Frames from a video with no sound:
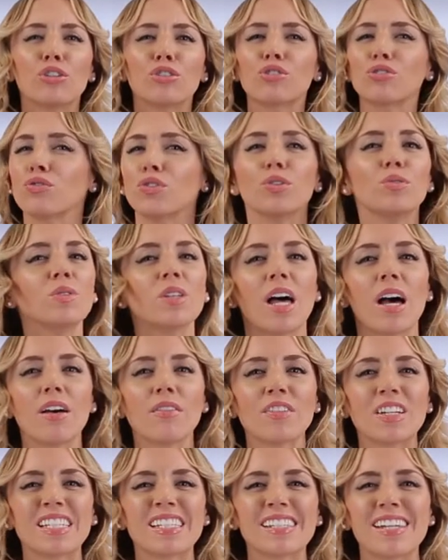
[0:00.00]
True
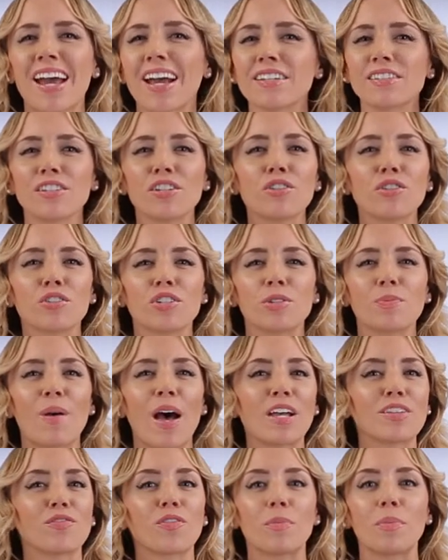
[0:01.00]
love is texting your
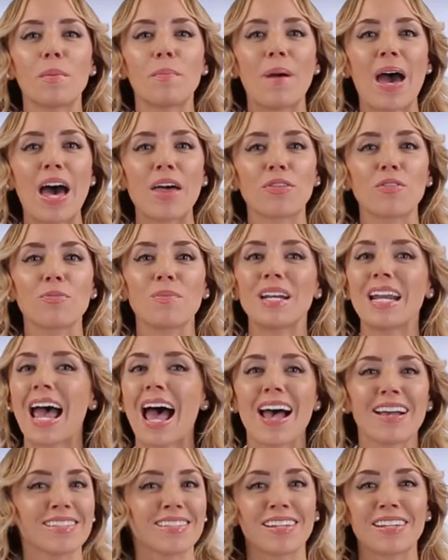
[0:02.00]
spouse from the bathroom and
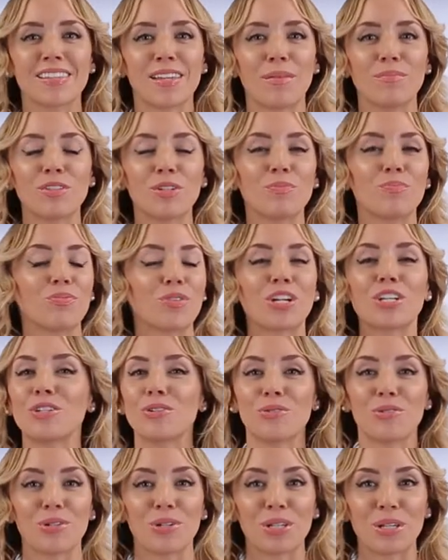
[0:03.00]
asking them to bring
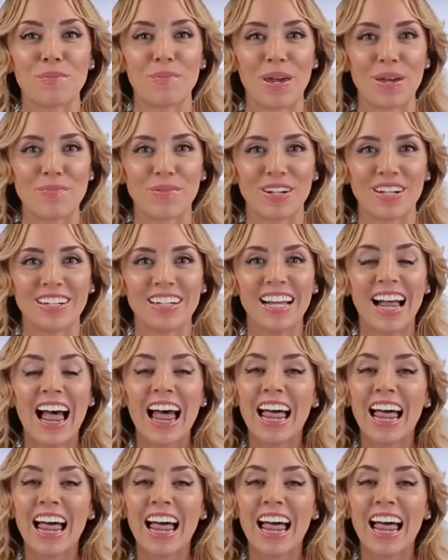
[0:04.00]
you toilet paper.